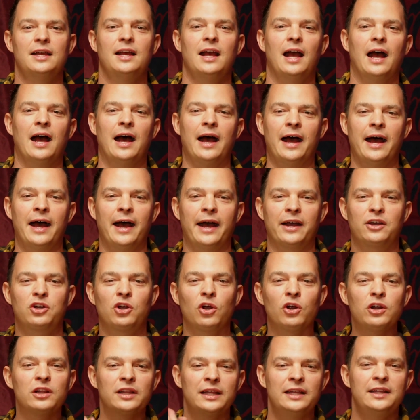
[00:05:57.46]
Uh,
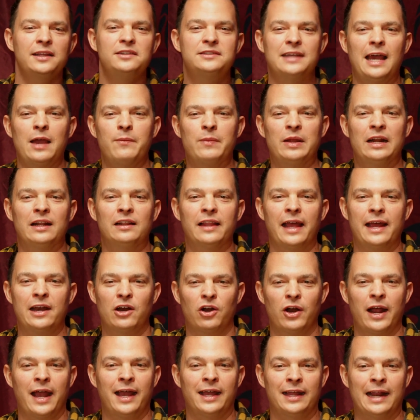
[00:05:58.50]
currently, Daemon and Laena
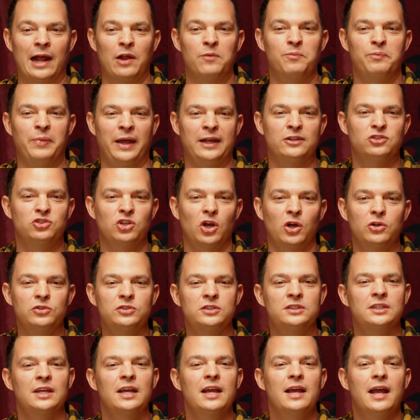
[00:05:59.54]
are hanging out in
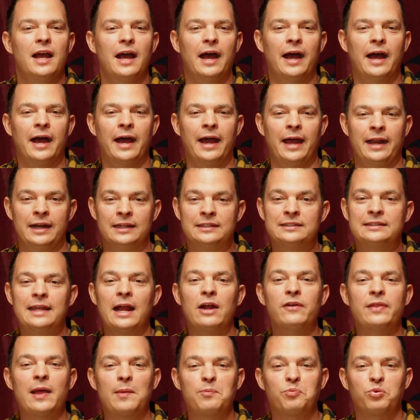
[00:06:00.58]
Pentos. Uh, and it's
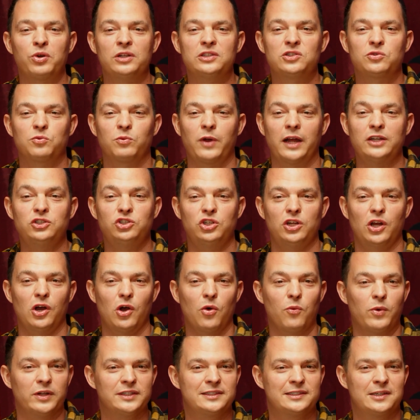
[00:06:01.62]
there that Prince Reggio
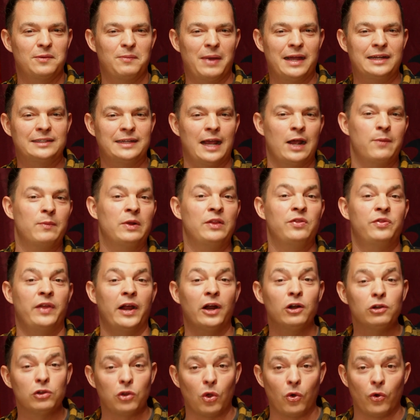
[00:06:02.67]
wants make Daemon
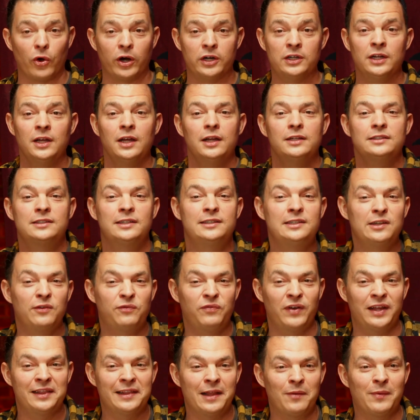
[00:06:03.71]
their lord to
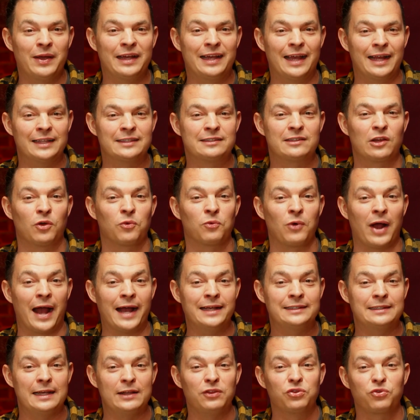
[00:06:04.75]
defend them against the
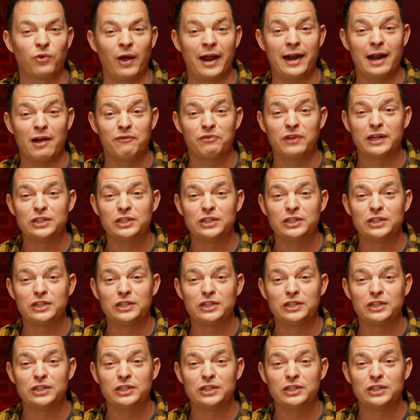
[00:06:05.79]
rising threat of the